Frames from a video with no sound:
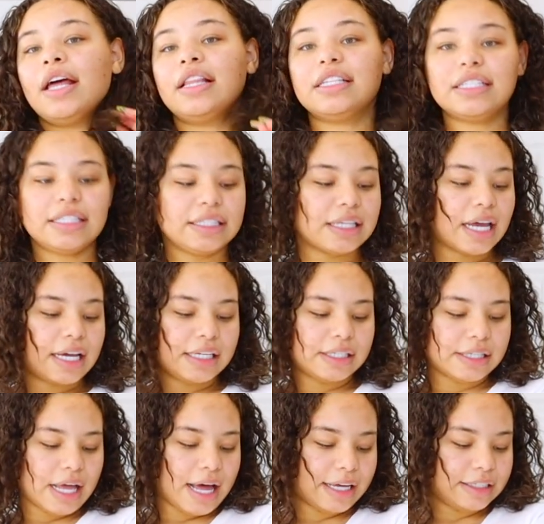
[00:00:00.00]
This is like a
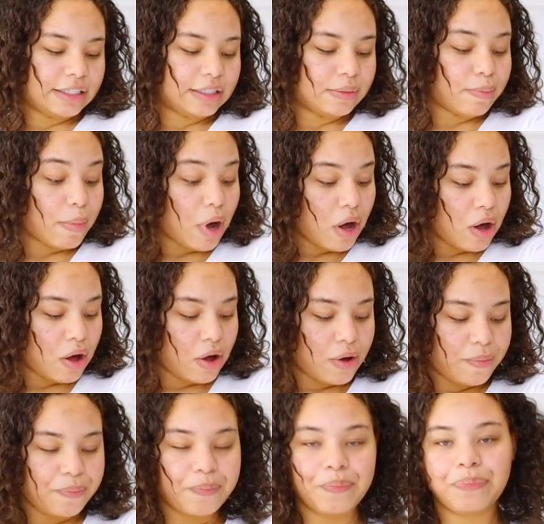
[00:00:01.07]
size
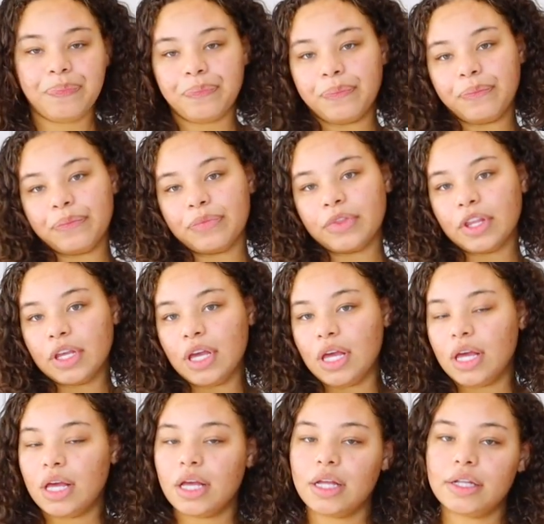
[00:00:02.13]
small.
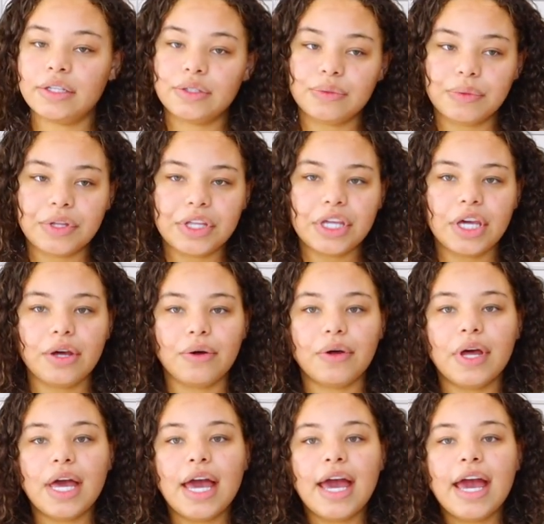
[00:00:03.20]
It's really cute.
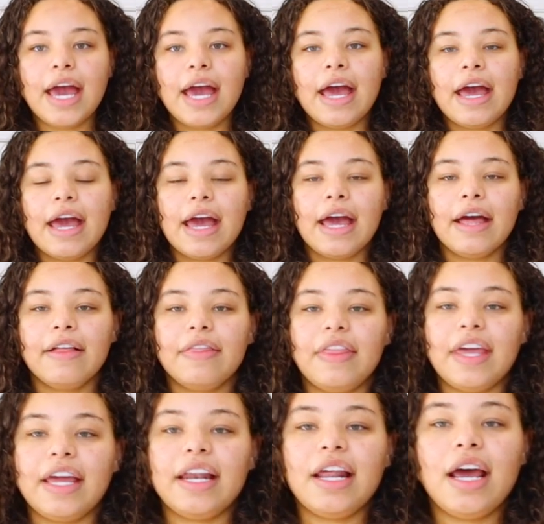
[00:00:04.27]
And
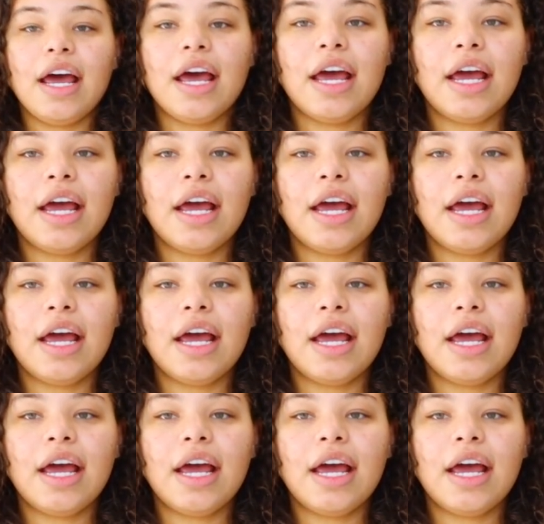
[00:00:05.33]
then